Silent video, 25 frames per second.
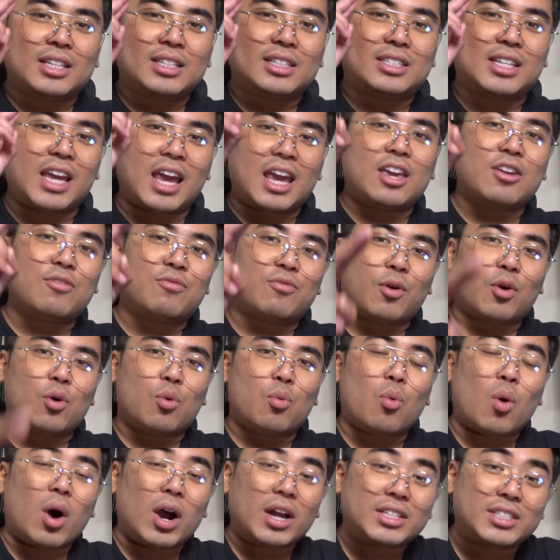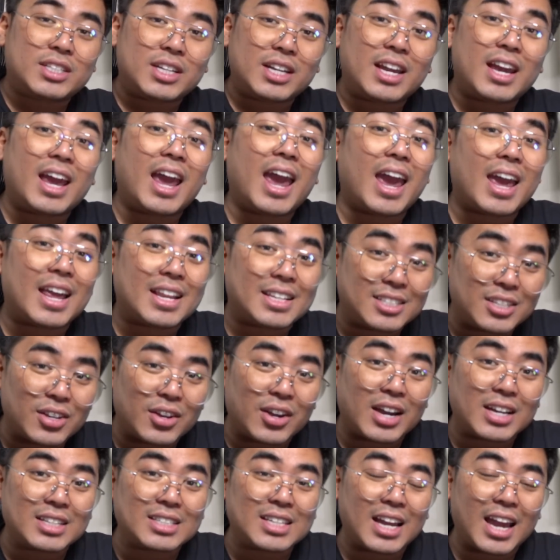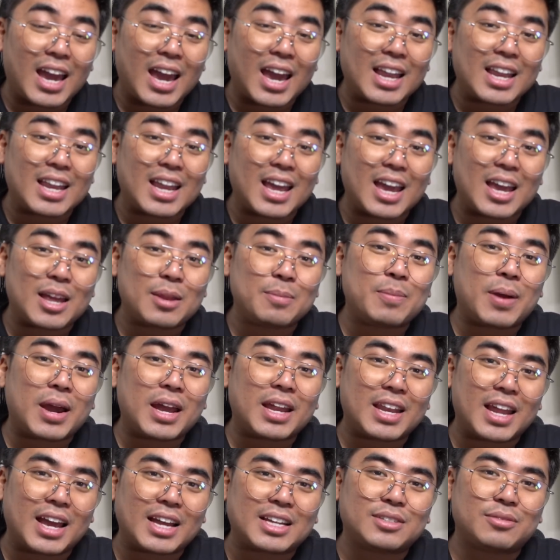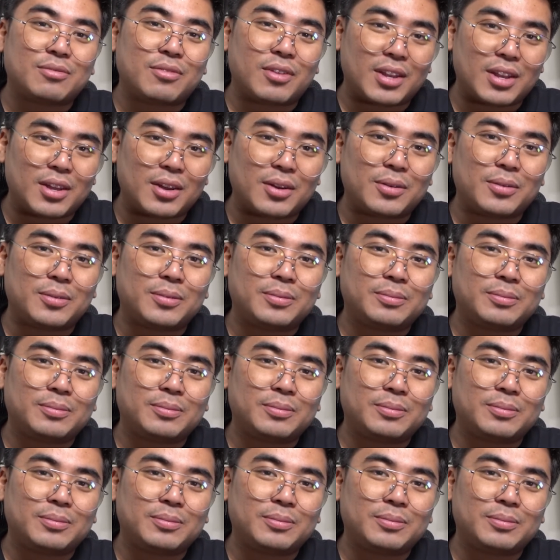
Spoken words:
Thank you for watching and see you guys again in my next video.